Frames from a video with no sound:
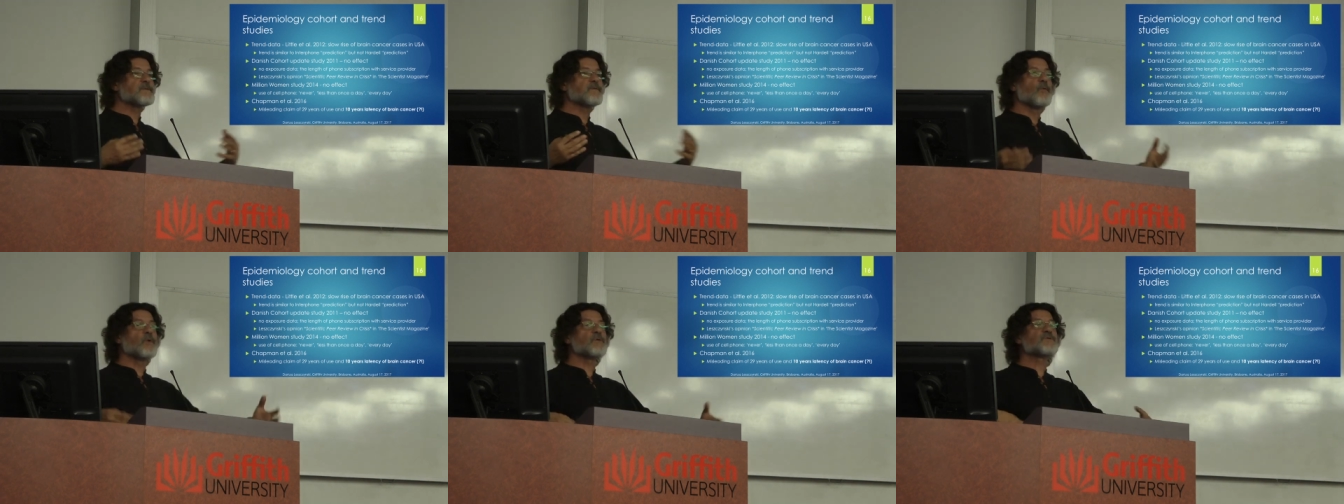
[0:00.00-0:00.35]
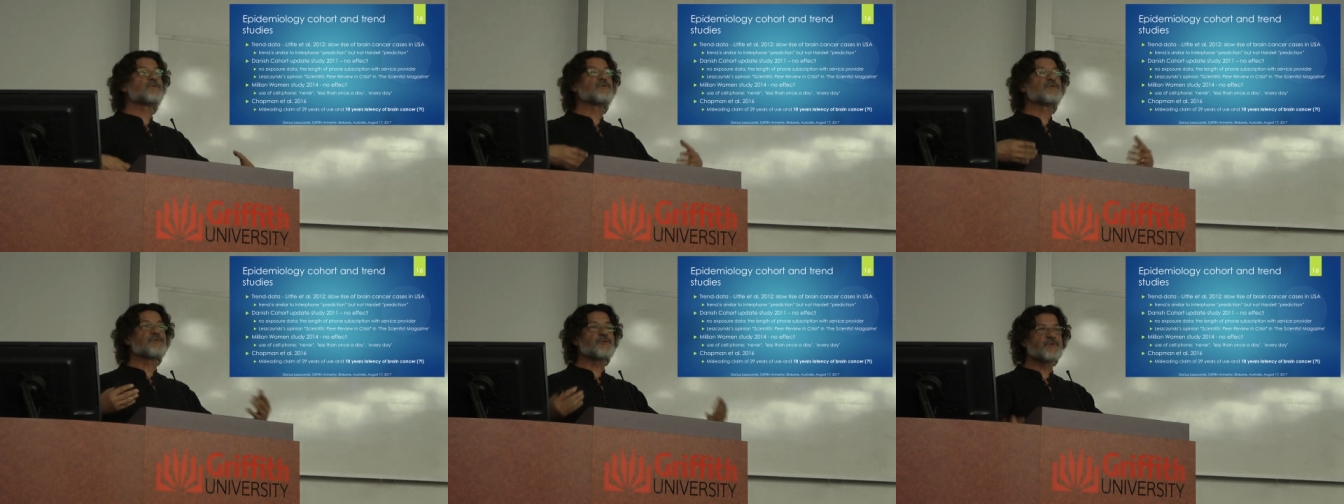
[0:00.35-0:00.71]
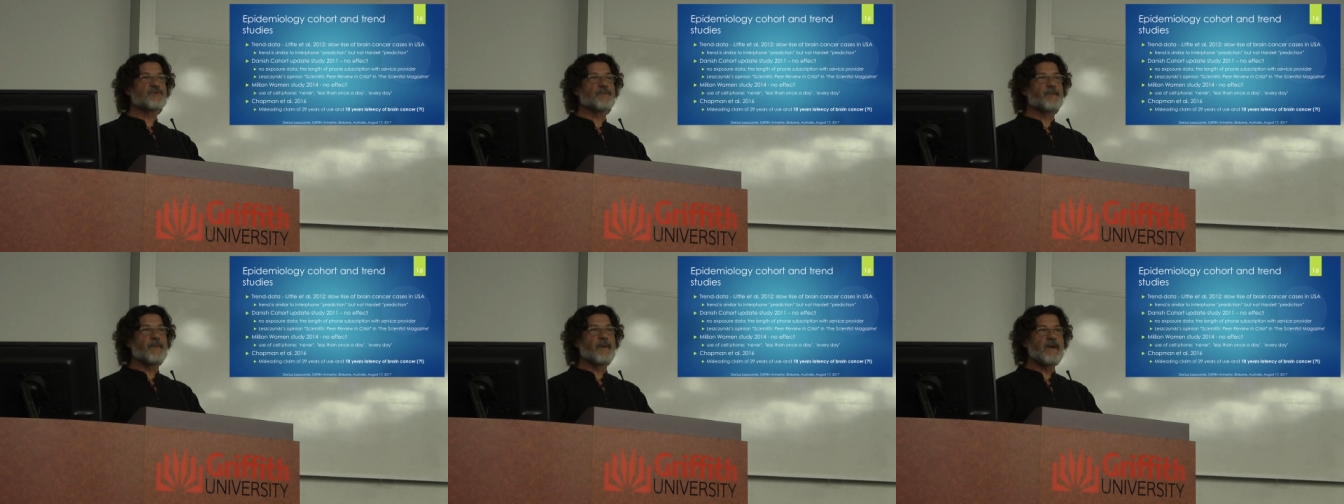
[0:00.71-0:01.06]
but what
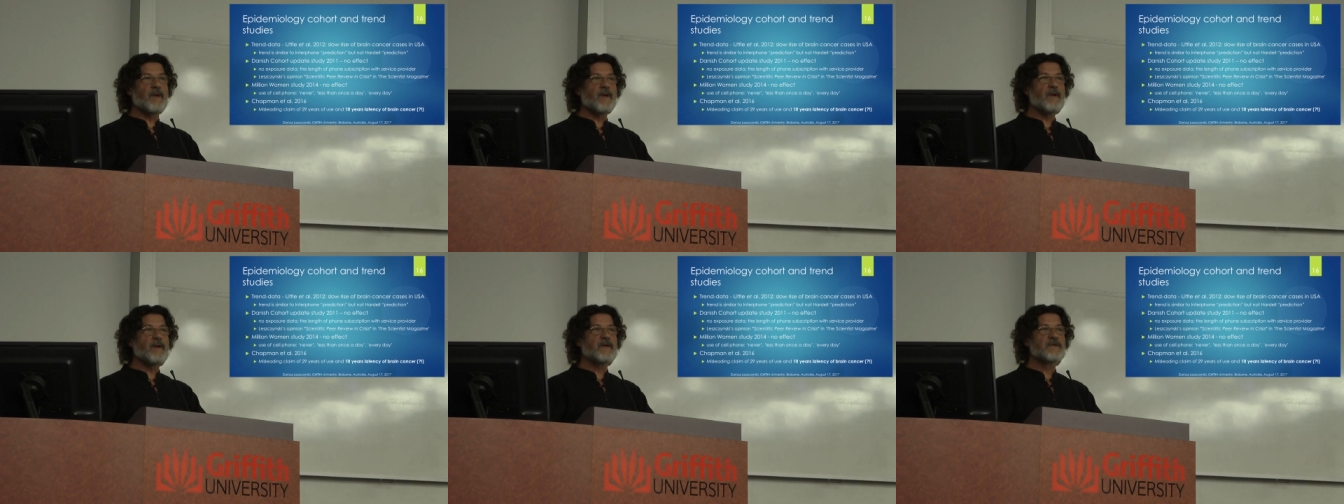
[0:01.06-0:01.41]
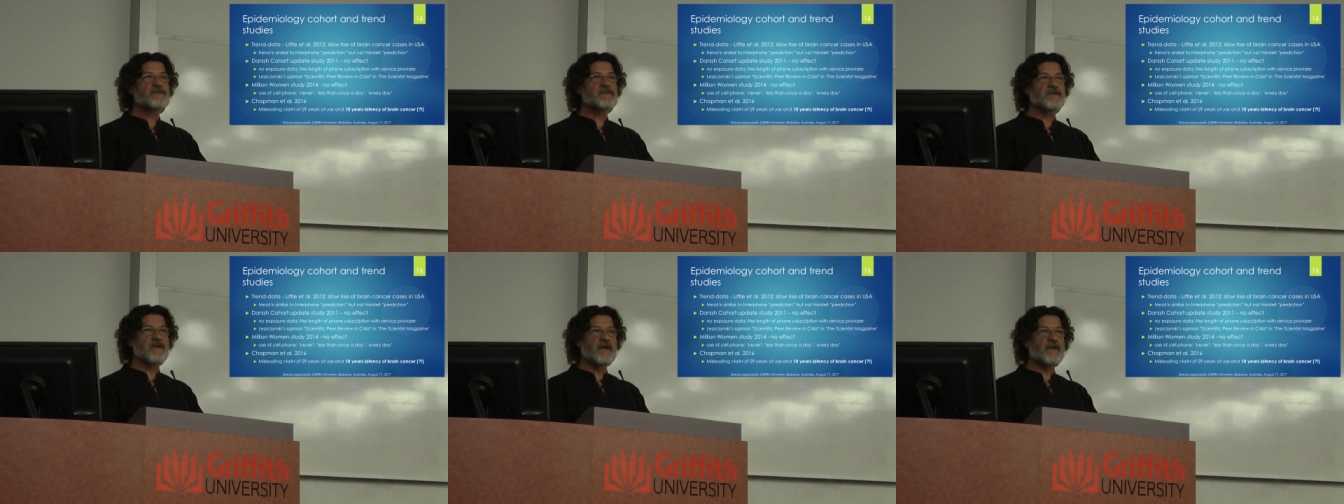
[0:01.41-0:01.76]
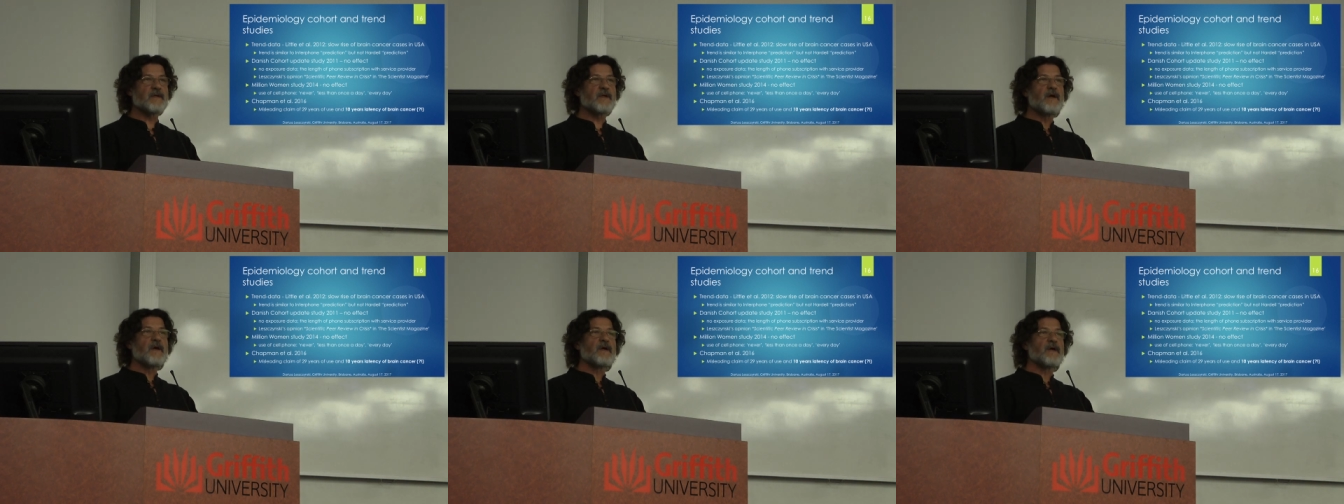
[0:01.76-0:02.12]
should be
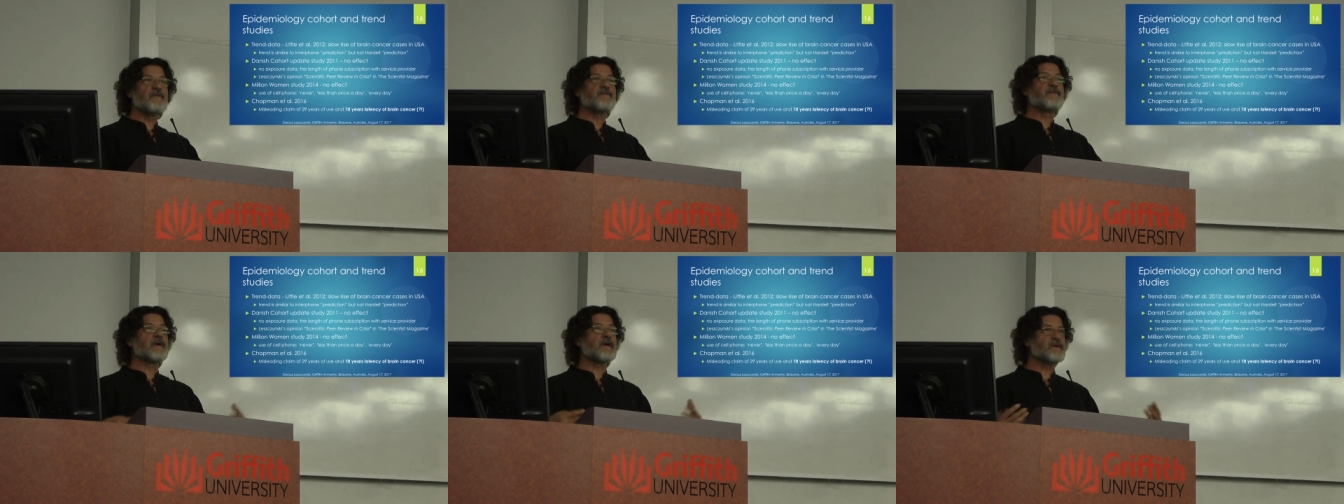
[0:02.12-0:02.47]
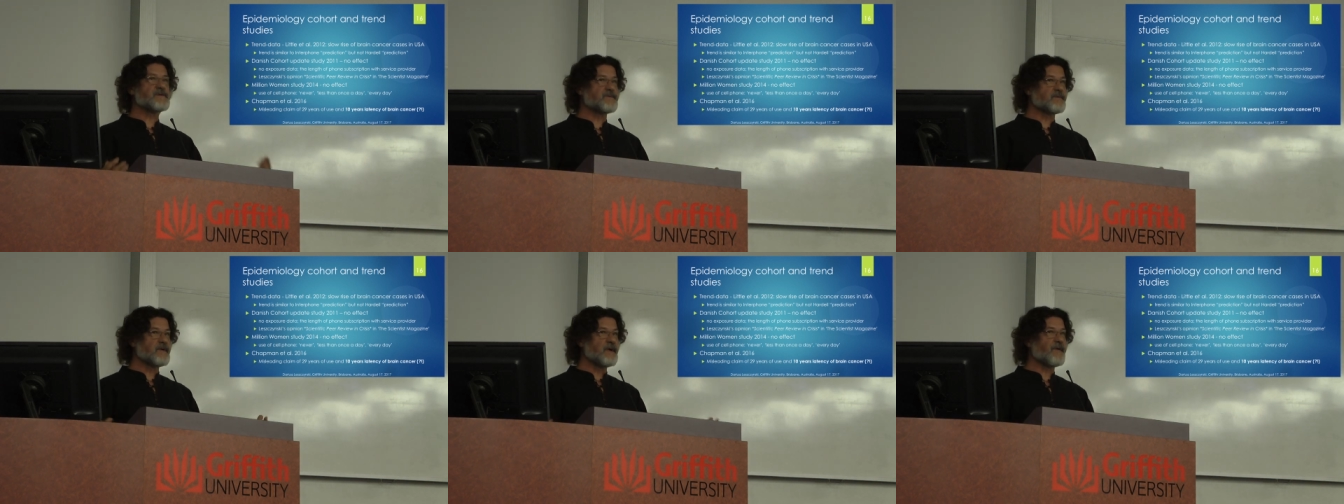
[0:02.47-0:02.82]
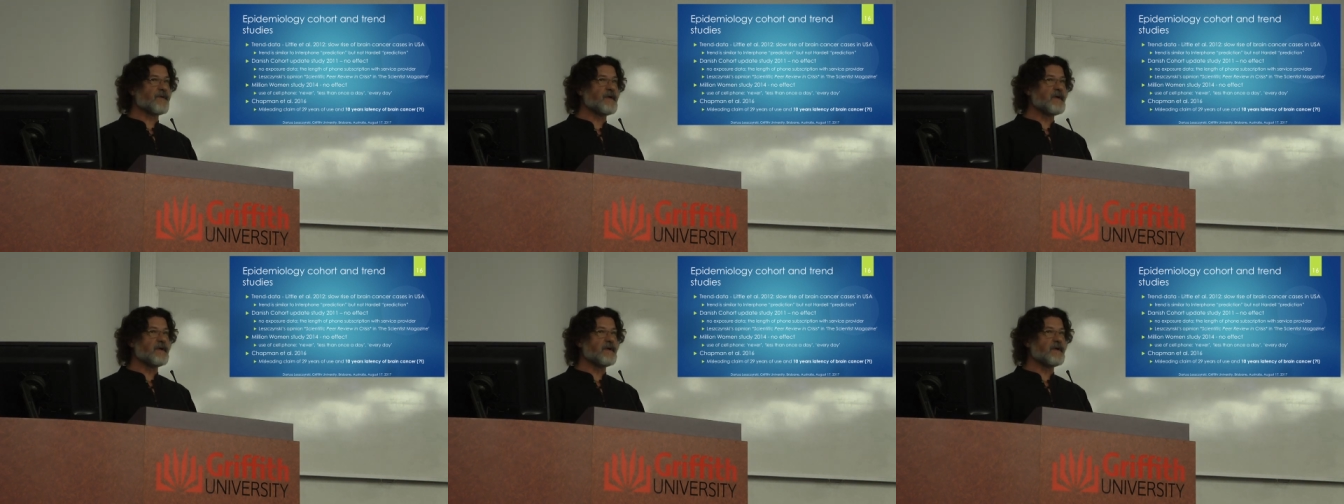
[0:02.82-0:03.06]
seen if there is